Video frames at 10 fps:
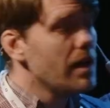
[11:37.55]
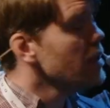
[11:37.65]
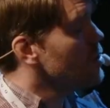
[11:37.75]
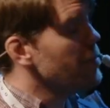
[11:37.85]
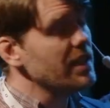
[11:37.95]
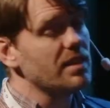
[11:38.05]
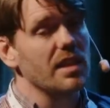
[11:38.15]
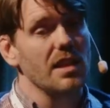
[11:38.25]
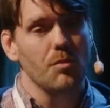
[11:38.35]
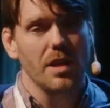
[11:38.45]
So
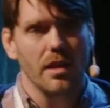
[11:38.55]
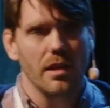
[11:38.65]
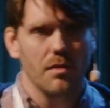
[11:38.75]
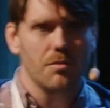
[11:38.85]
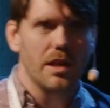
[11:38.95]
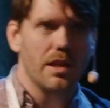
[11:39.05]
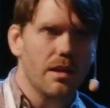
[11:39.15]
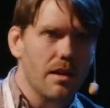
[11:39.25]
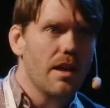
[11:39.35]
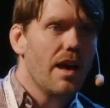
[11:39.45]
basically,
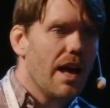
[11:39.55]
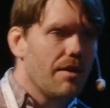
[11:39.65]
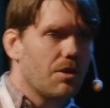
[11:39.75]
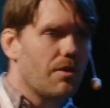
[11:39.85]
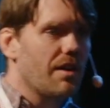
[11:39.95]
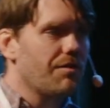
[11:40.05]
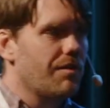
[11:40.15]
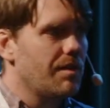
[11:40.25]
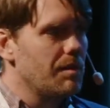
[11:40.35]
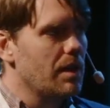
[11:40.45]
we have a
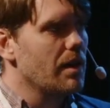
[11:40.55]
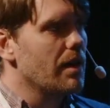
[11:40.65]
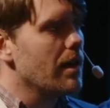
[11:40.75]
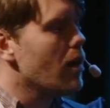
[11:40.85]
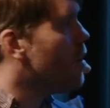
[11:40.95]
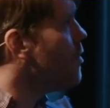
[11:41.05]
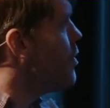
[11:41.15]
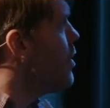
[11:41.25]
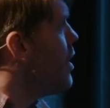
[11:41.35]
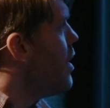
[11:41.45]
graph
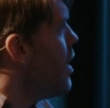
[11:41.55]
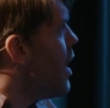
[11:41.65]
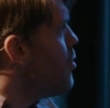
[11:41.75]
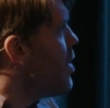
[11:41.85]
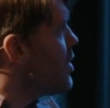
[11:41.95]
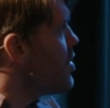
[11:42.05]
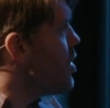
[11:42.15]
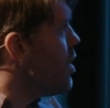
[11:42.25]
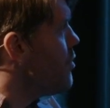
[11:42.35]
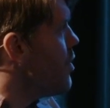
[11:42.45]
of a bunch
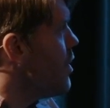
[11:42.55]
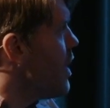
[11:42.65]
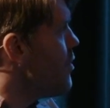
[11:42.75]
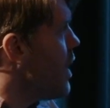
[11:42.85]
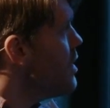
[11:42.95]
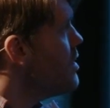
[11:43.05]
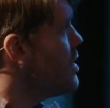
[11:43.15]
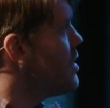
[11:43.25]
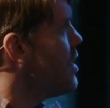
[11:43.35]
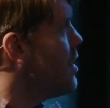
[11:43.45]
of
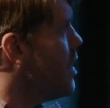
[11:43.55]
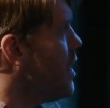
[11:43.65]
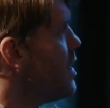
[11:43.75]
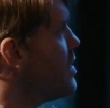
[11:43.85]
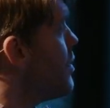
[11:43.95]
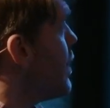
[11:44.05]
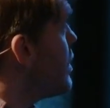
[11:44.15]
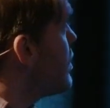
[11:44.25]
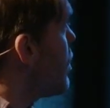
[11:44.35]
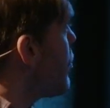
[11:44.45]
events, and these
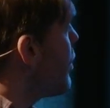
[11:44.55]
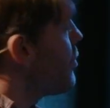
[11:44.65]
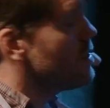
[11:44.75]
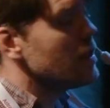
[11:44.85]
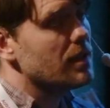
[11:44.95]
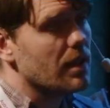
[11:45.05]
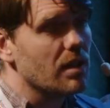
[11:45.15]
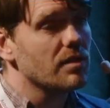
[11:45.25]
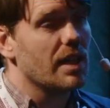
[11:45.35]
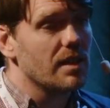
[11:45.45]
events are references that
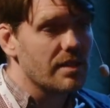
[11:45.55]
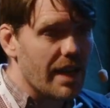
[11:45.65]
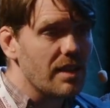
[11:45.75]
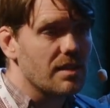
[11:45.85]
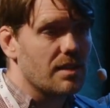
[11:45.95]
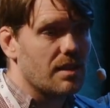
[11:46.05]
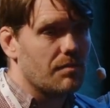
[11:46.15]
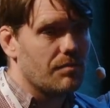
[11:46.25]
contain text.